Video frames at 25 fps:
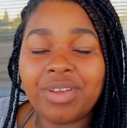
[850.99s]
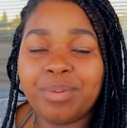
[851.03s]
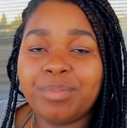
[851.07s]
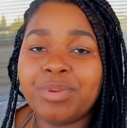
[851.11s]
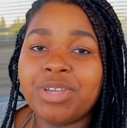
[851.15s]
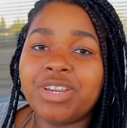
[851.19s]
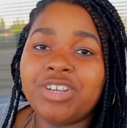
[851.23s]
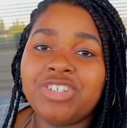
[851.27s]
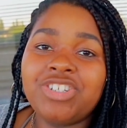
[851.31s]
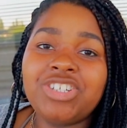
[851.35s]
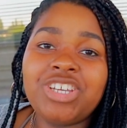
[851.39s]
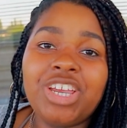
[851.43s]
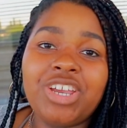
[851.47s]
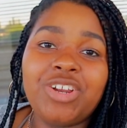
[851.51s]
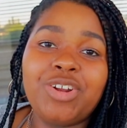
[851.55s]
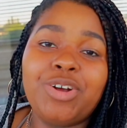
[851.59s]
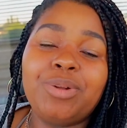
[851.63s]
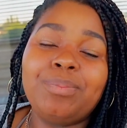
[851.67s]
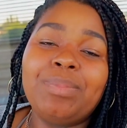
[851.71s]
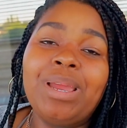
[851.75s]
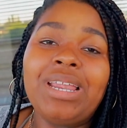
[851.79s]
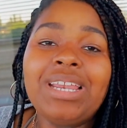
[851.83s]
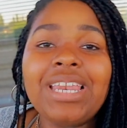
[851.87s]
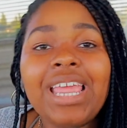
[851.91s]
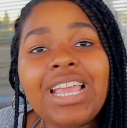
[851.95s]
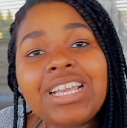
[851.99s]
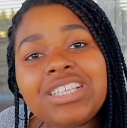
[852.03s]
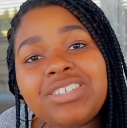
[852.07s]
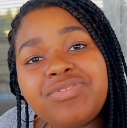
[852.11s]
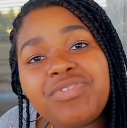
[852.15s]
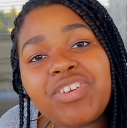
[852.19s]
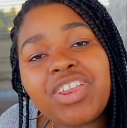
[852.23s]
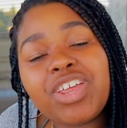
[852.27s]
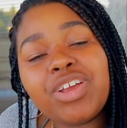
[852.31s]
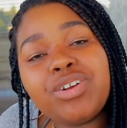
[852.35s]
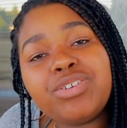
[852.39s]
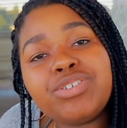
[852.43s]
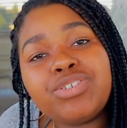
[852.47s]
I'm gonna share it on my next
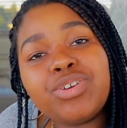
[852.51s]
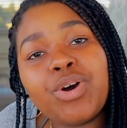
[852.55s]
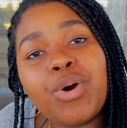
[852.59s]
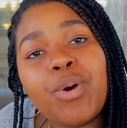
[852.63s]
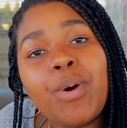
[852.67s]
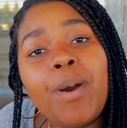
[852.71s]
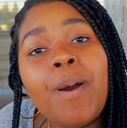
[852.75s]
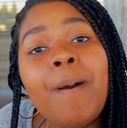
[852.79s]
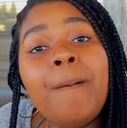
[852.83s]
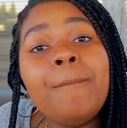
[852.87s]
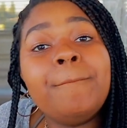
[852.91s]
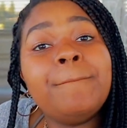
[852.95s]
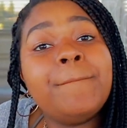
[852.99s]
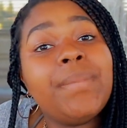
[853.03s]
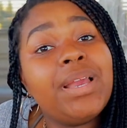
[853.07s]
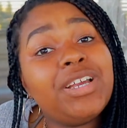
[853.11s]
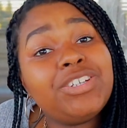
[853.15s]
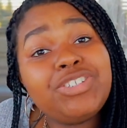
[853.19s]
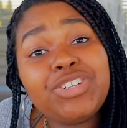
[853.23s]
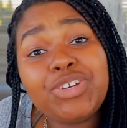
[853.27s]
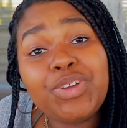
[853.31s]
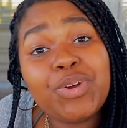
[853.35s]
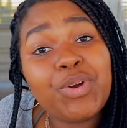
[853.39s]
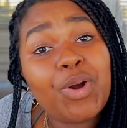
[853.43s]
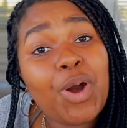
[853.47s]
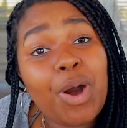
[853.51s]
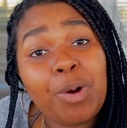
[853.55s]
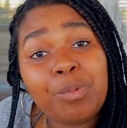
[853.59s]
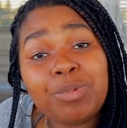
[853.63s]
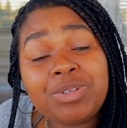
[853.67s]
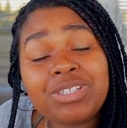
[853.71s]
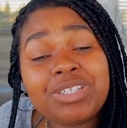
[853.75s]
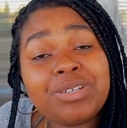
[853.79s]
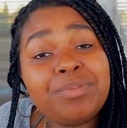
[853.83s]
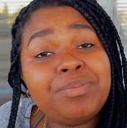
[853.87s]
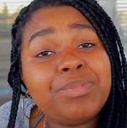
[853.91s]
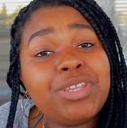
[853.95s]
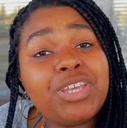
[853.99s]
video. So make sure you
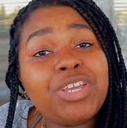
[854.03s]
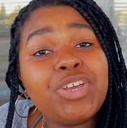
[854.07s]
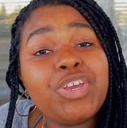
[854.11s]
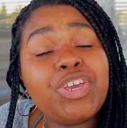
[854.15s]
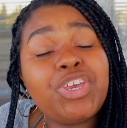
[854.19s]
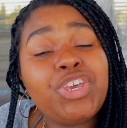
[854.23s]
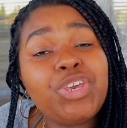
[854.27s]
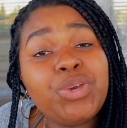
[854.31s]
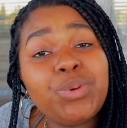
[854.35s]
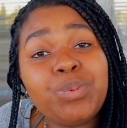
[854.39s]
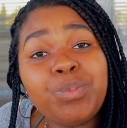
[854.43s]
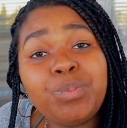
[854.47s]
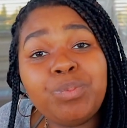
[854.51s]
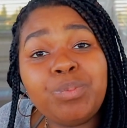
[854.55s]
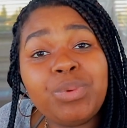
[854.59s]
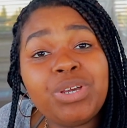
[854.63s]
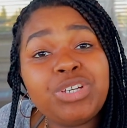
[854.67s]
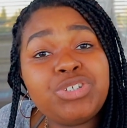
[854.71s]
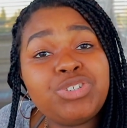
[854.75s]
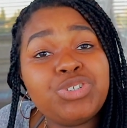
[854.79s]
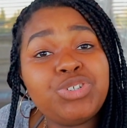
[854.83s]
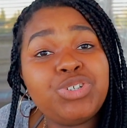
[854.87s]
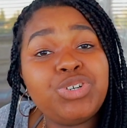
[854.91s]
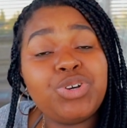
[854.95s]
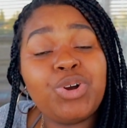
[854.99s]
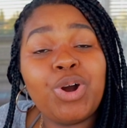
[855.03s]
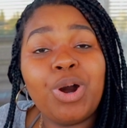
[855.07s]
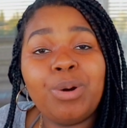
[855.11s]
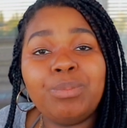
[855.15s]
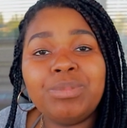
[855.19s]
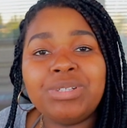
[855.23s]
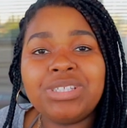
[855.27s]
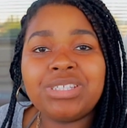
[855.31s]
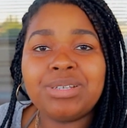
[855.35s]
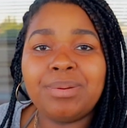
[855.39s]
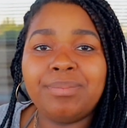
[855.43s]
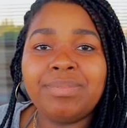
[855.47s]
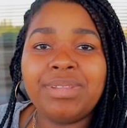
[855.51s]
comment something cute, make sure you
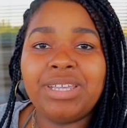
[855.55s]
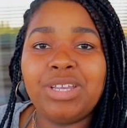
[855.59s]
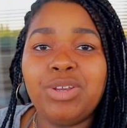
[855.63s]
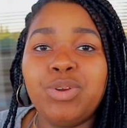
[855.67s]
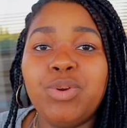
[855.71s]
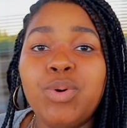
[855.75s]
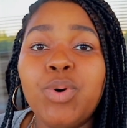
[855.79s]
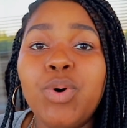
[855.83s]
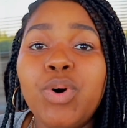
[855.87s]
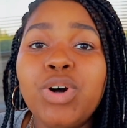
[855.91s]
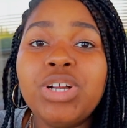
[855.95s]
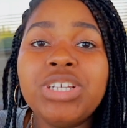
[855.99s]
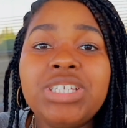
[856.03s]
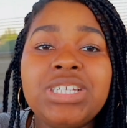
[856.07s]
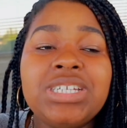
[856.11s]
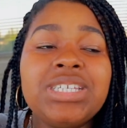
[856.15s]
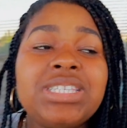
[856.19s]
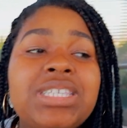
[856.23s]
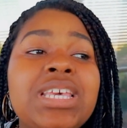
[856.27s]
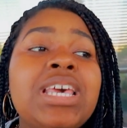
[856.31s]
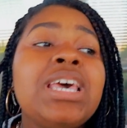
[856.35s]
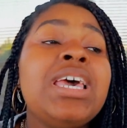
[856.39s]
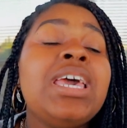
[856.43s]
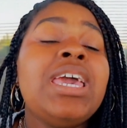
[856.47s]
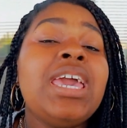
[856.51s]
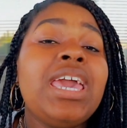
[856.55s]
comment something gorgeous,